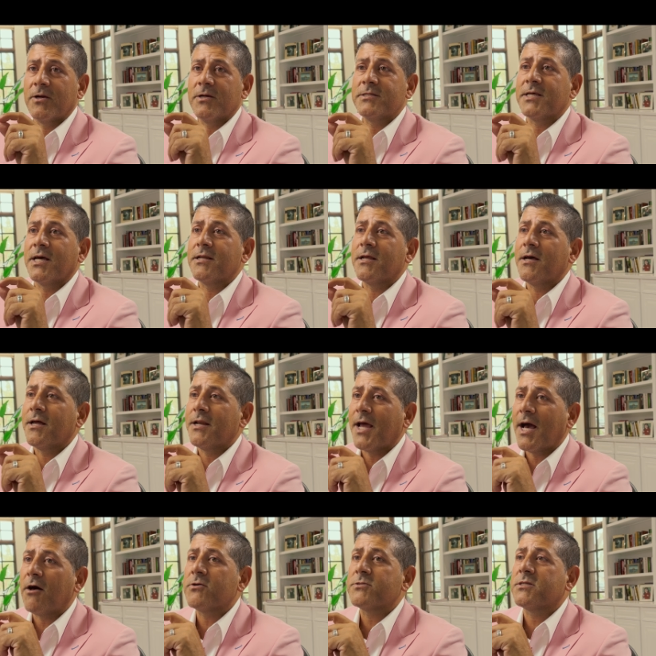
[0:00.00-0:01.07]
He said,
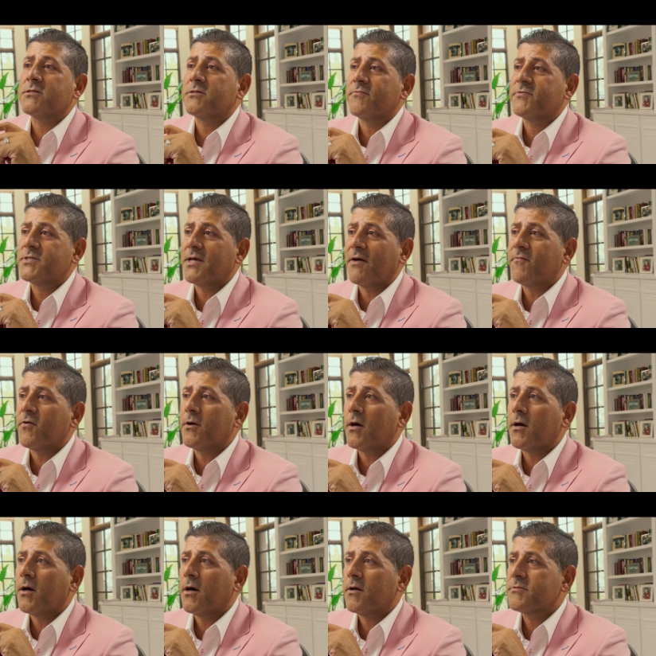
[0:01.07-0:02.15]
analysis of
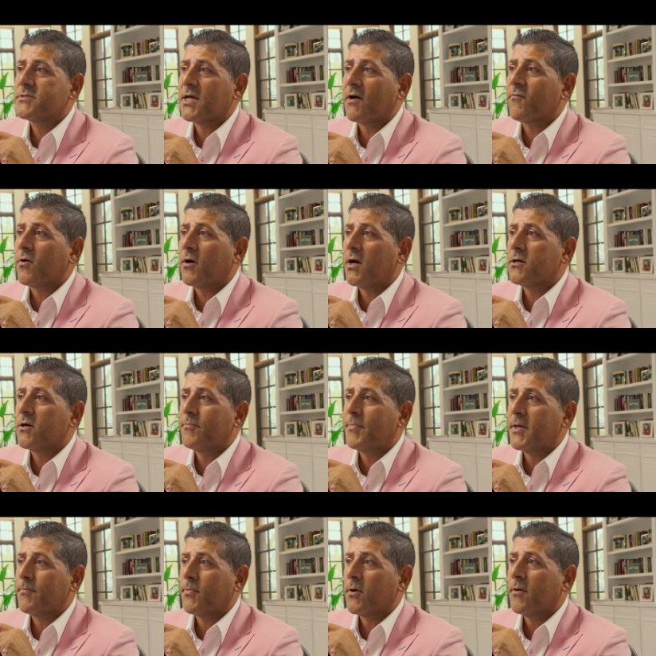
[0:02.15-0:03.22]
several, several hundred
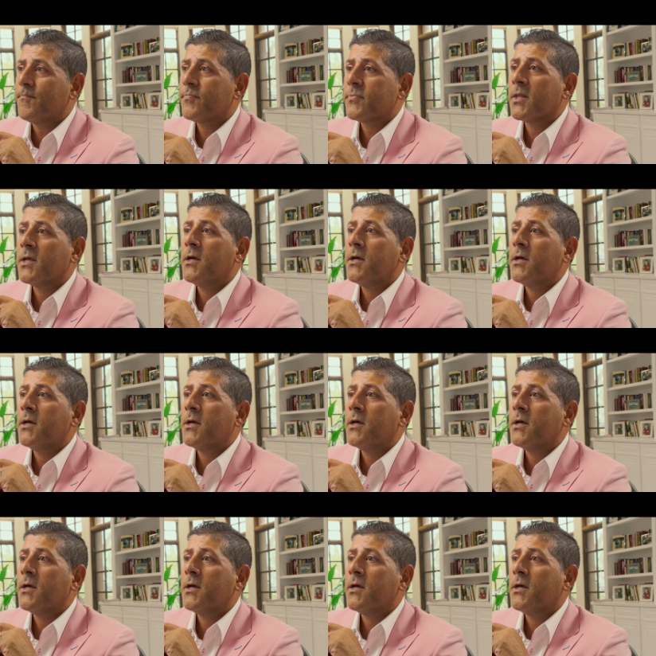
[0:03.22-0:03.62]
people